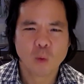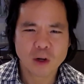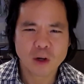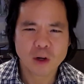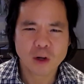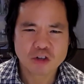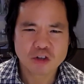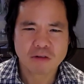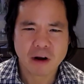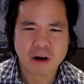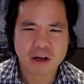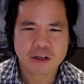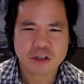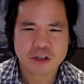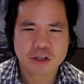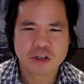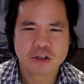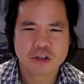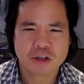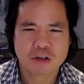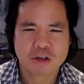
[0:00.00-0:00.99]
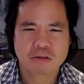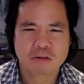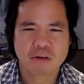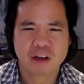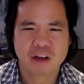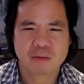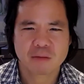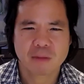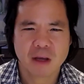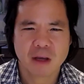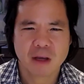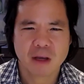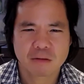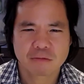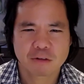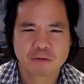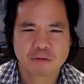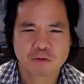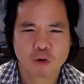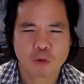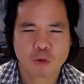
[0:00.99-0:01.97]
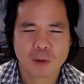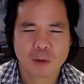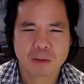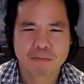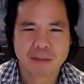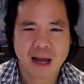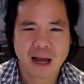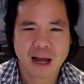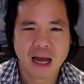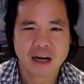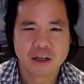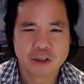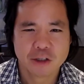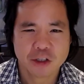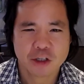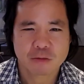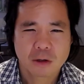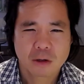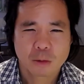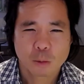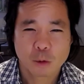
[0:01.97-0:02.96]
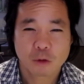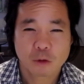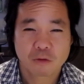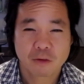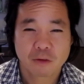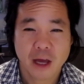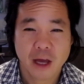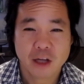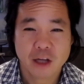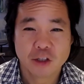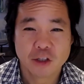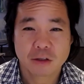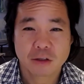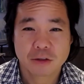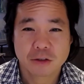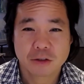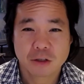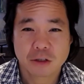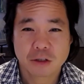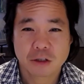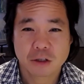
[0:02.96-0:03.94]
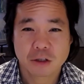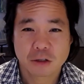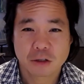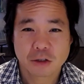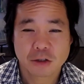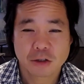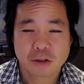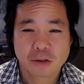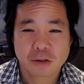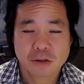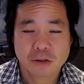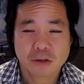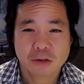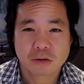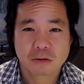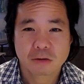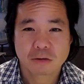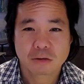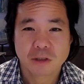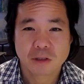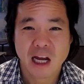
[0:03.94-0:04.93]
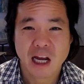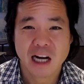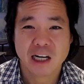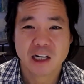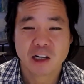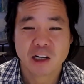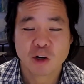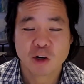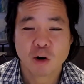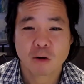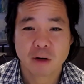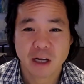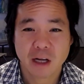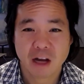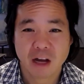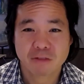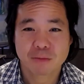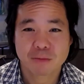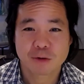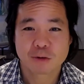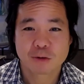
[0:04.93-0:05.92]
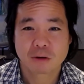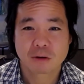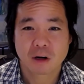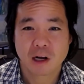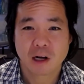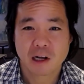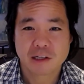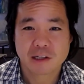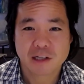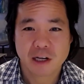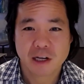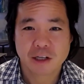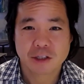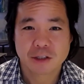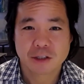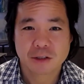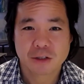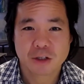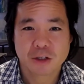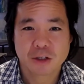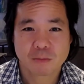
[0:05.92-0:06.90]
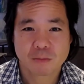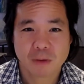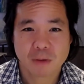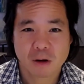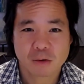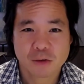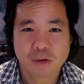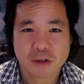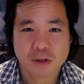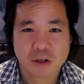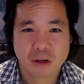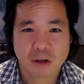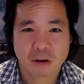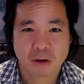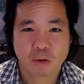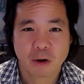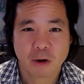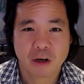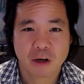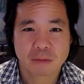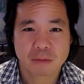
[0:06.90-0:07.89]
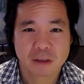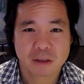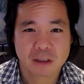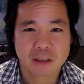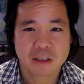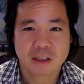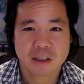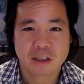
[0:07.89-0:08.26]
strategies do you recommend for forming partnership with financial institutions or non-government organisations to bolster credibility?